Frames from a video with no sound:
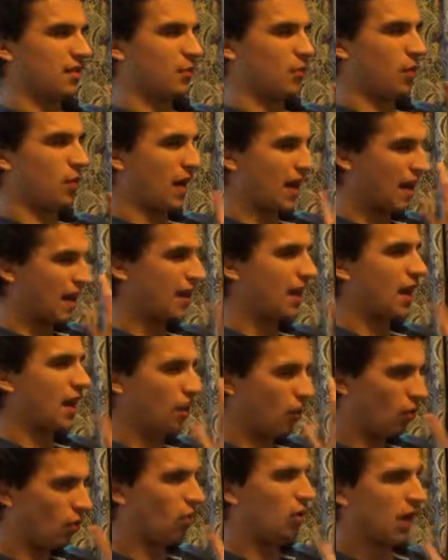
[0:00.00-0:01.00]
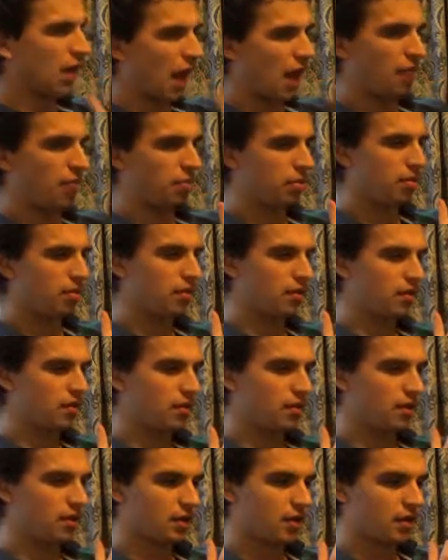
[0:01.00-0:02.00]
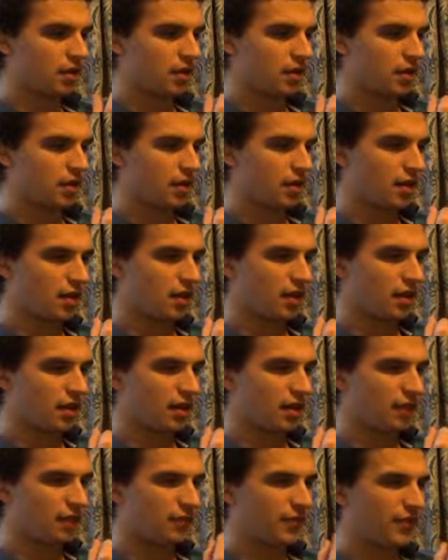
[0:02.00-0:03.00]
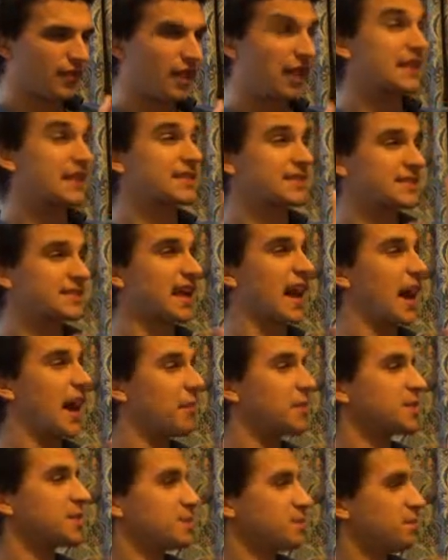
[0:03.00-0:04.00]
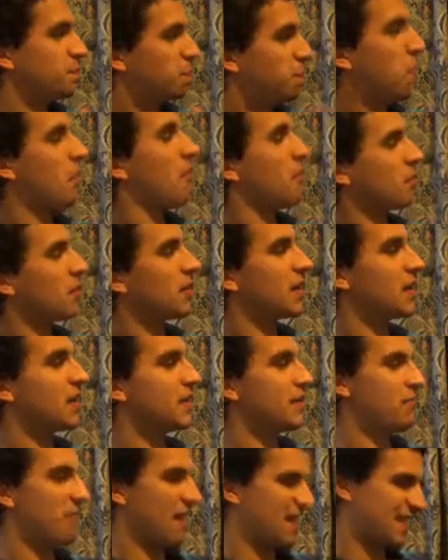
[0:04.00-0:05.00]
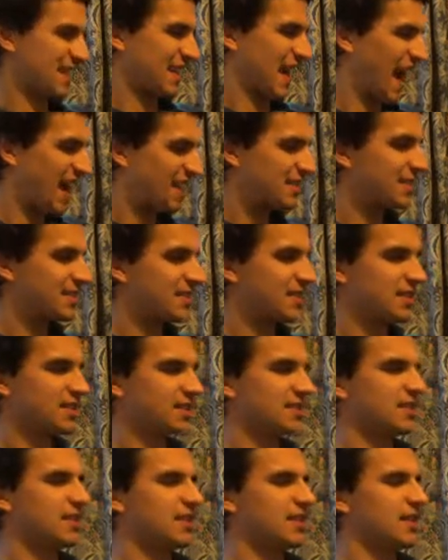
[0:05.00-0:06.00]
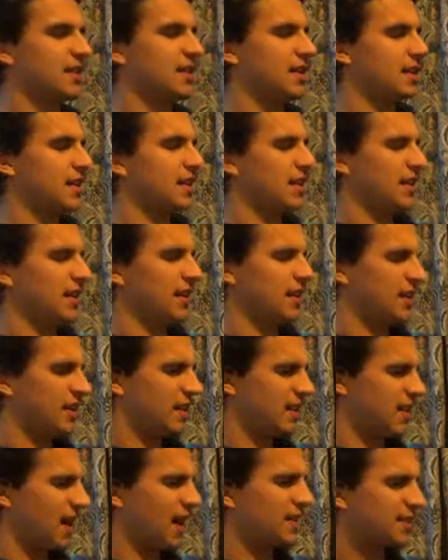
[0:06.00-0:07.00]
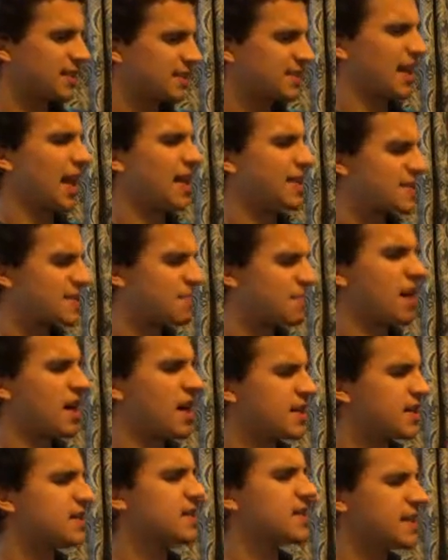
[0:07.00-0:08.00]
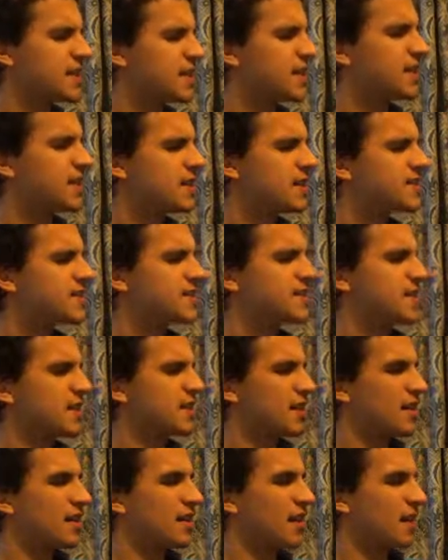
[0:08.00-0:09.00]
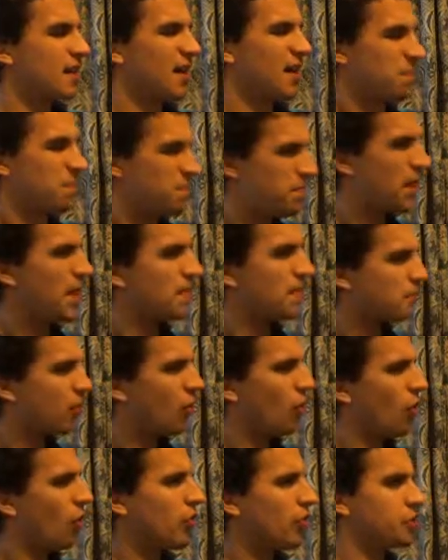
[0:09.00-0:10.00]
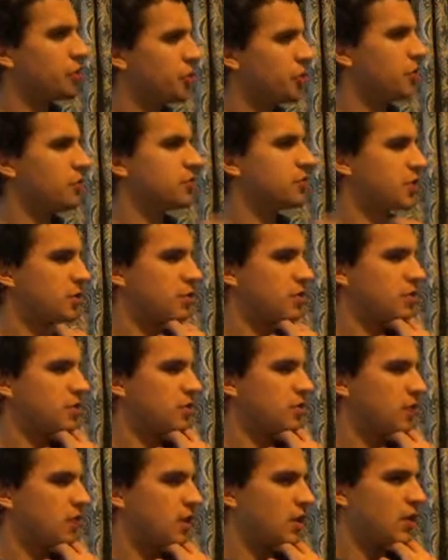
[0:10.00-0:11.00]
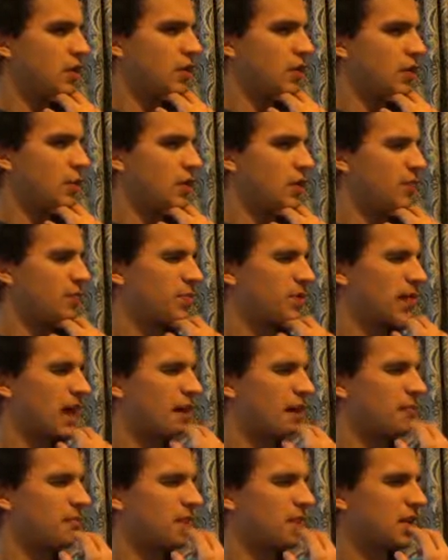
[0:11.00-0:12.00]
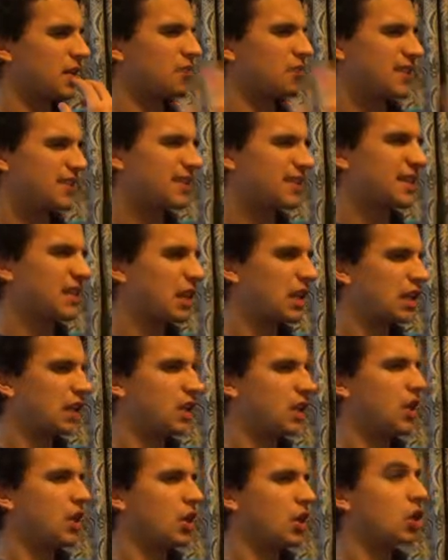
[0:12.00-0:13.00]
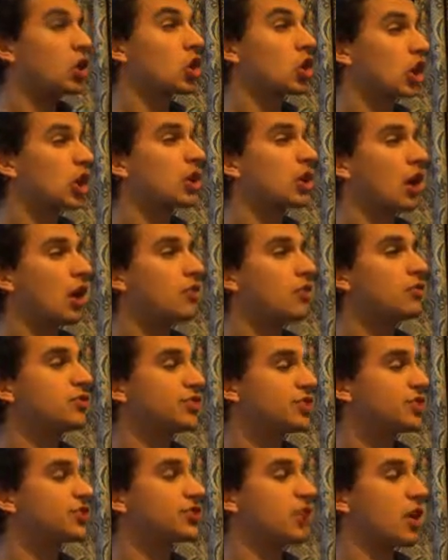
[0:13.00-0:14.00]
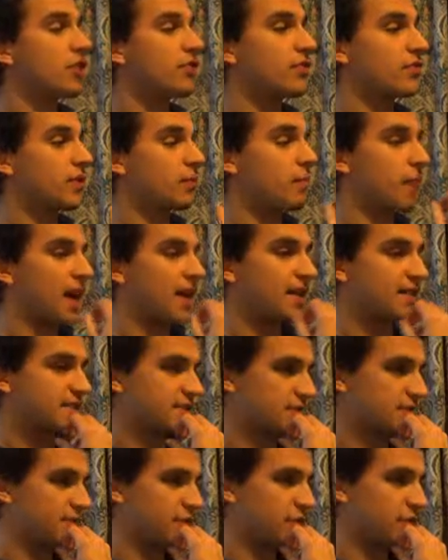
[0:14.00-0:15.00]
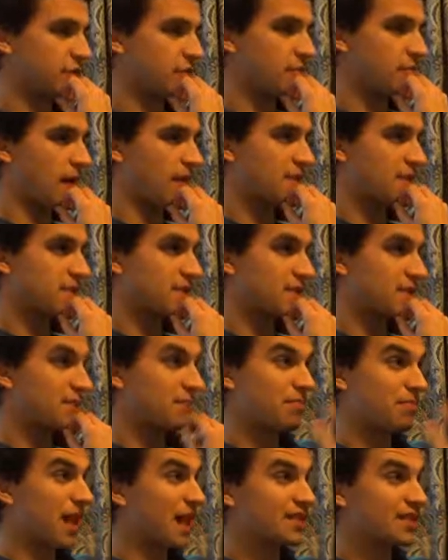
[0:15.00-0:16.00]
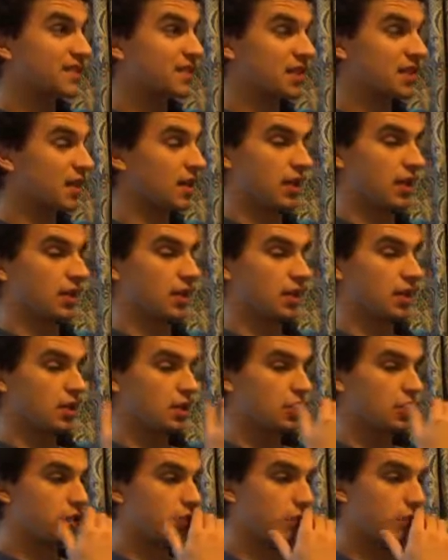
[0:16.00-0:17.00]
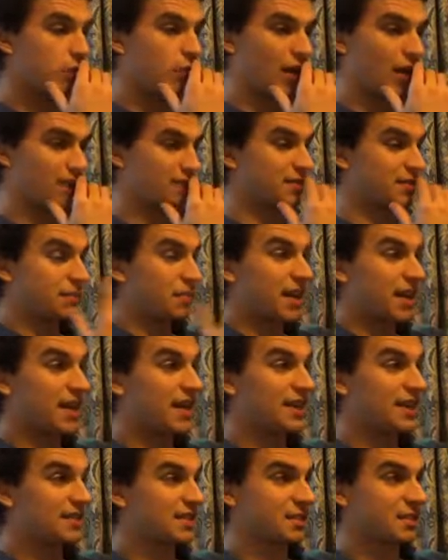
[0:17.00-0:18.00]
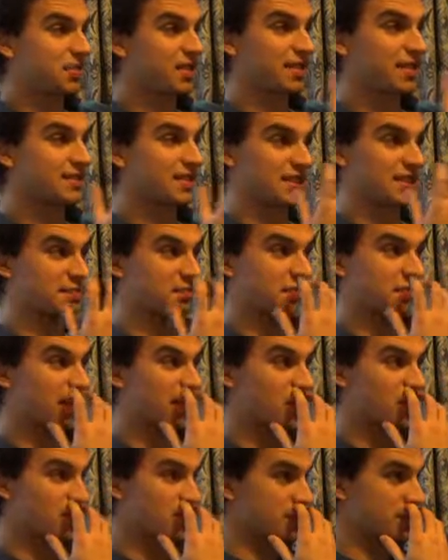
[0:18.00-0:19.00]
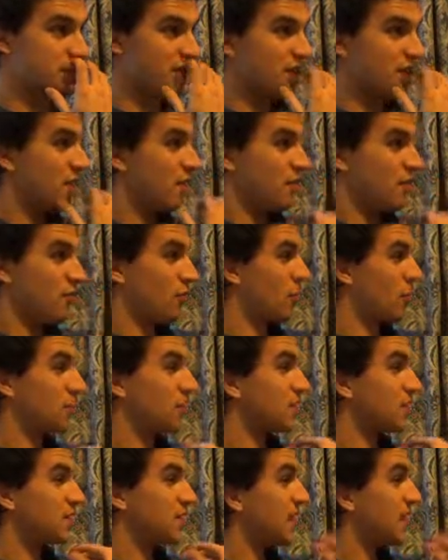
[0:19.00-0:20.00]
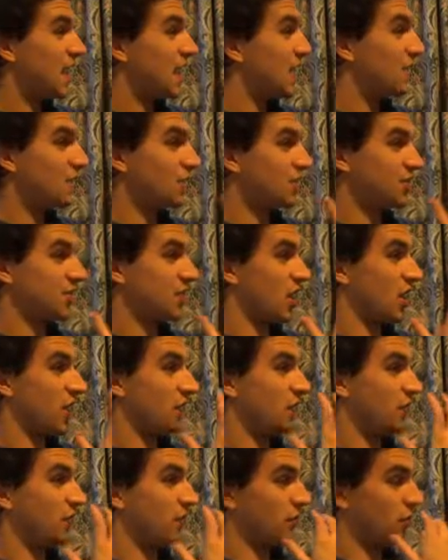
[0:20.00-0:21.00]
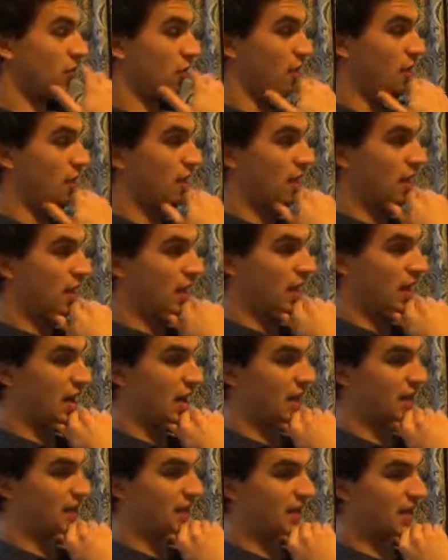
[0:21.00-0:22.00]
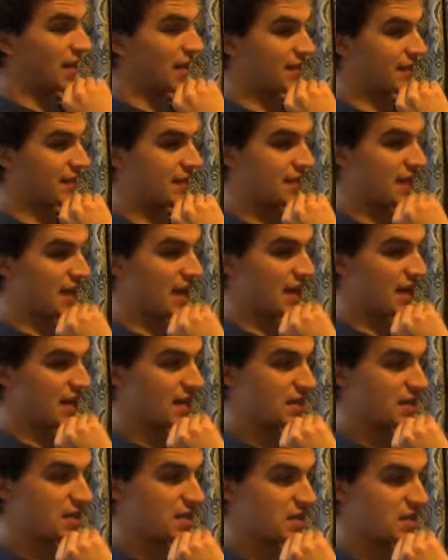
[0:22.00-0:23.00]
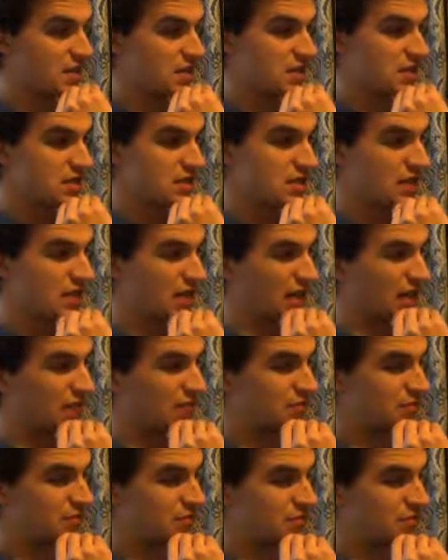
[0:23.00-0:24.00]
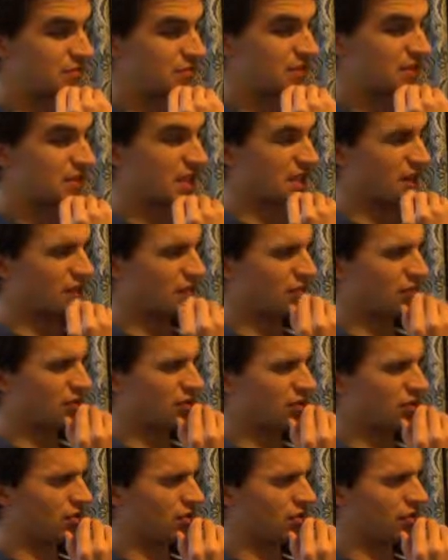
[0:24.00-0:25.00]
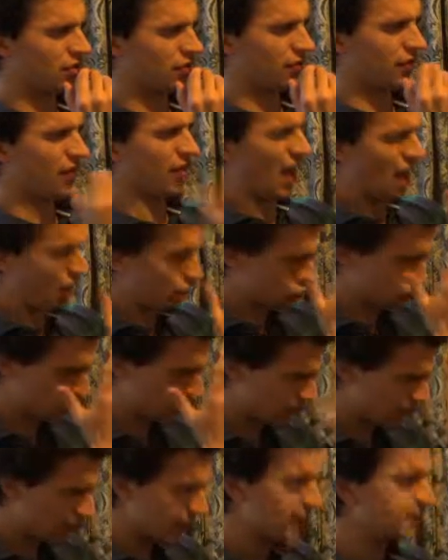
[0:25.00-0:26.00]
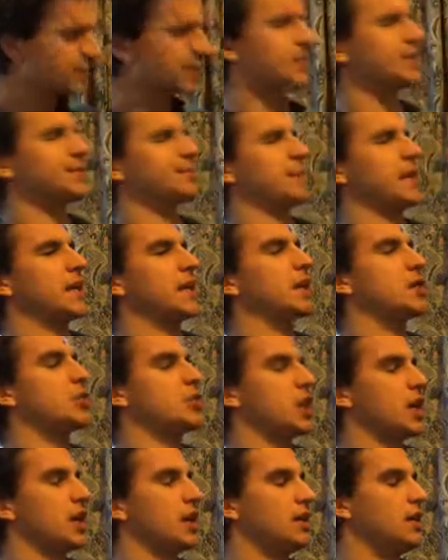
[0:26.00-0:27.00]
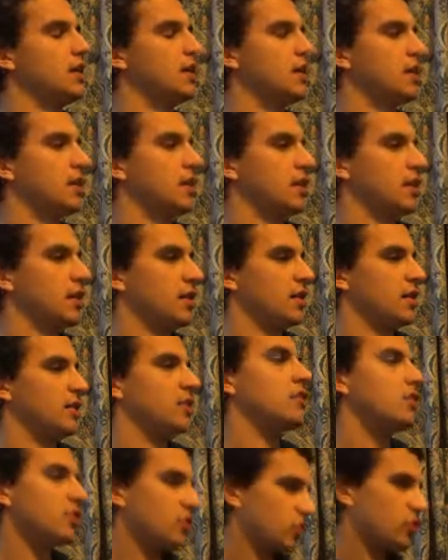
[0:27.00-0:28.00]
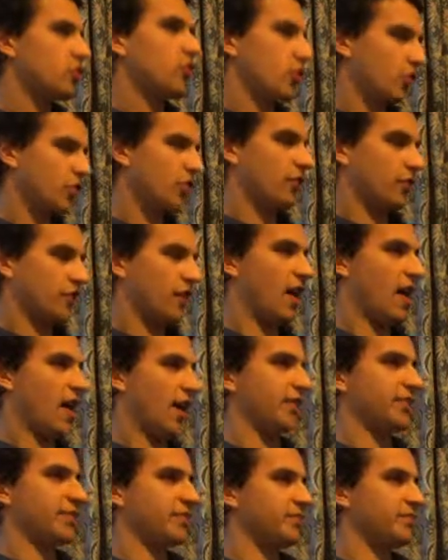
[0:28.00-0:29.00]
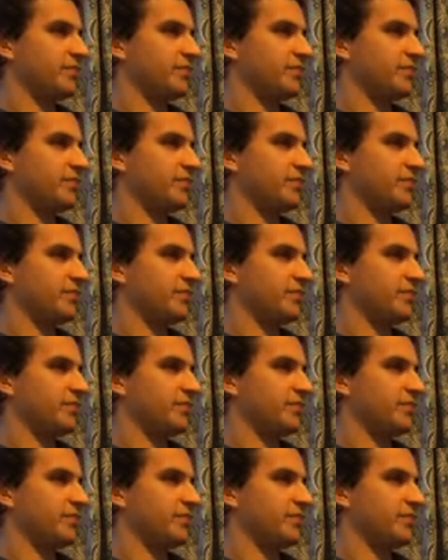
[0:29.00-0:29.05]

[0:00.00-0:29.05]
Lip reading: weighing it all up, I feel like Sam is probably the better candidate. He understands my needs a bit more than you do. We've become increasingly close over the past few months compared to you, who hasn't appeared in Benito's explanations for a good year or so before the other day. So for that reason, Major, you're fired.